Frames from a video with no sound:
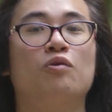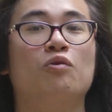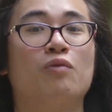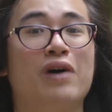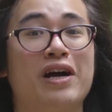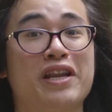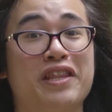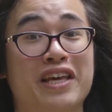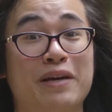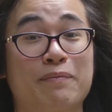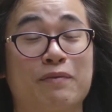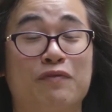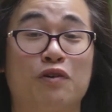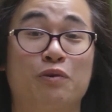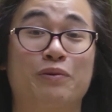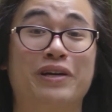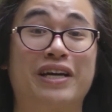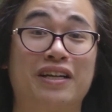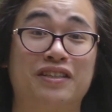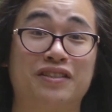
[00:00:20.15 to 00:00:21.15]
One thing
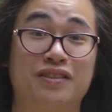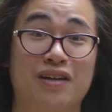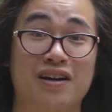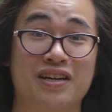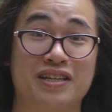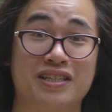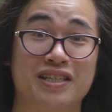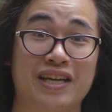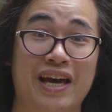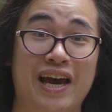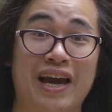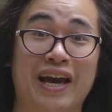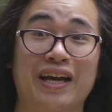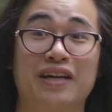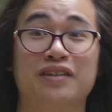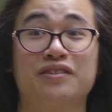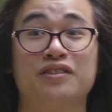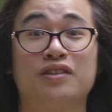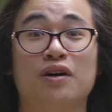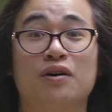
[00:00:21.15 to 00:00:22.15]
before we get started
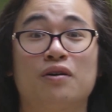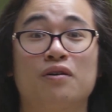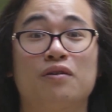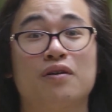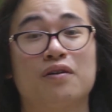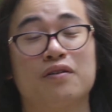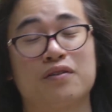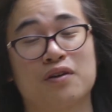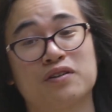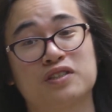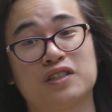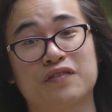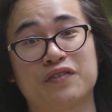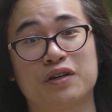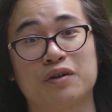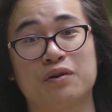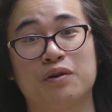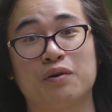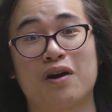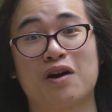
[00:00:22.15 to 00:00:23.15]
today. So those of
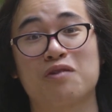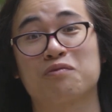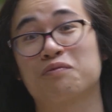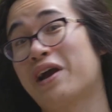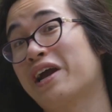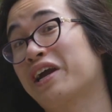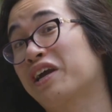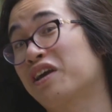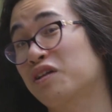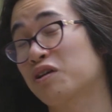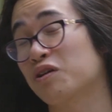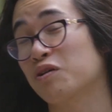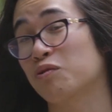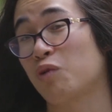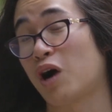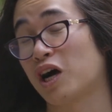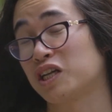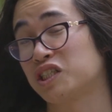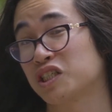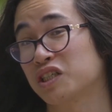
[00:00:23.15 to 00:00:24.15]
you who are regular
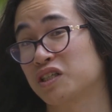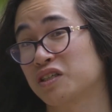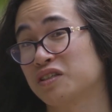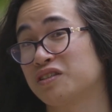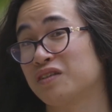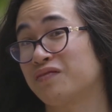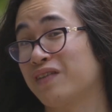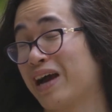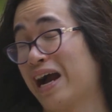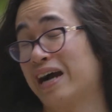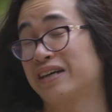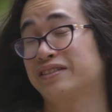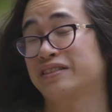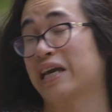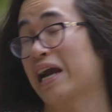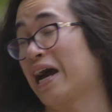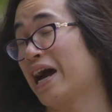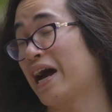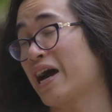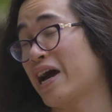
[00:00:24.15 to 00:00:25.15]
watchers of
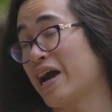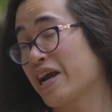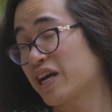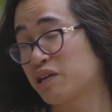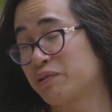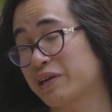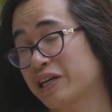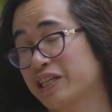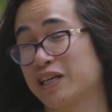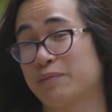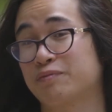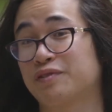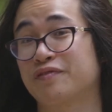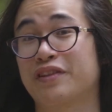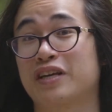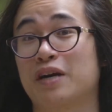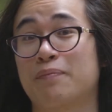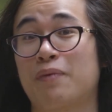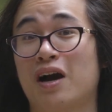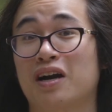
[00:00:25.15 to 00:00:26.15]
Ask Kai, Quick Tips
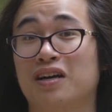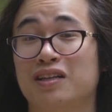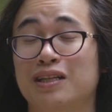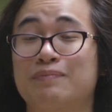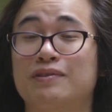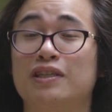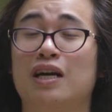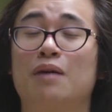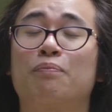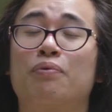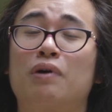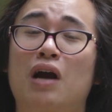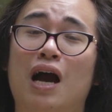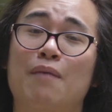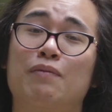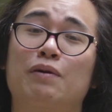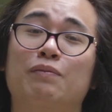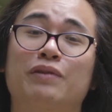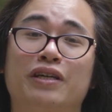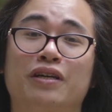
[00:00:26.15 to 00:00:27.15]
for the Apocalypse are
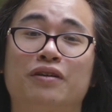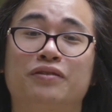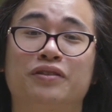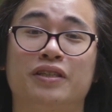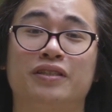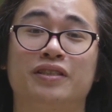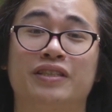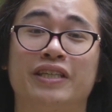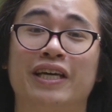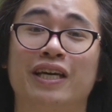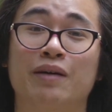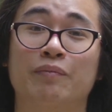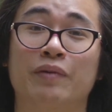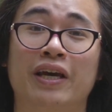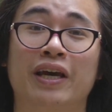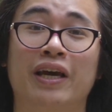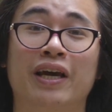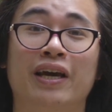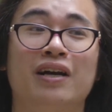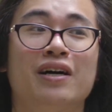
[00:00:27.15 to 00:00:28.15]
probably used to seeing
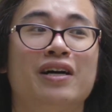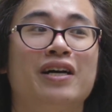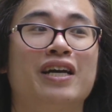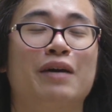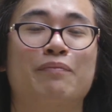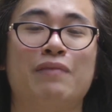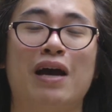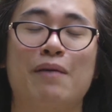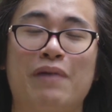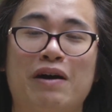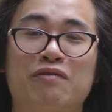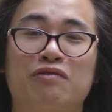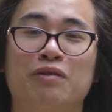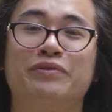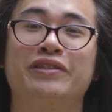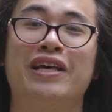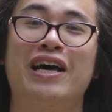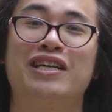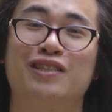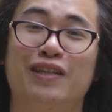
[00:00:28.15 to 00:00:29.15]
me in my
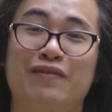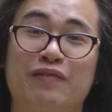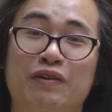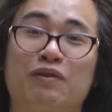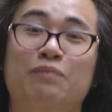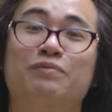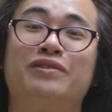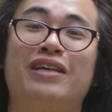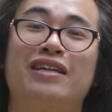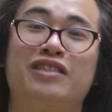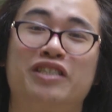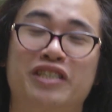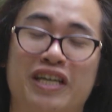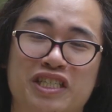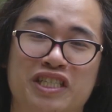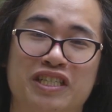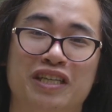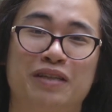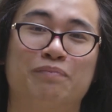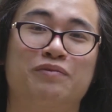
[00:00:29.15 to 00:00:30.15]
bedroom slash living room slash
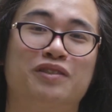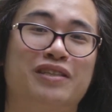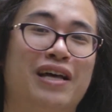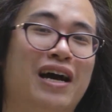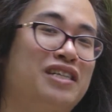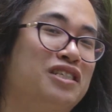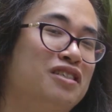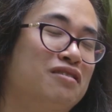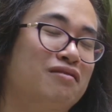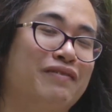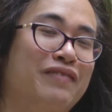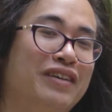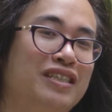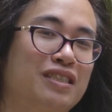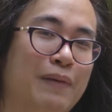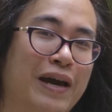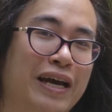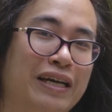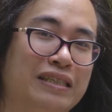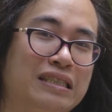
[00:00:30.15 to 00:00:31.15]
kitchen slash living
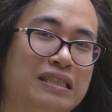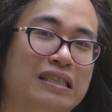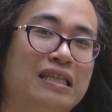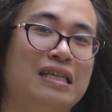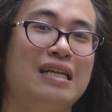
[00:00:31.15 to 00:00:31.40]
space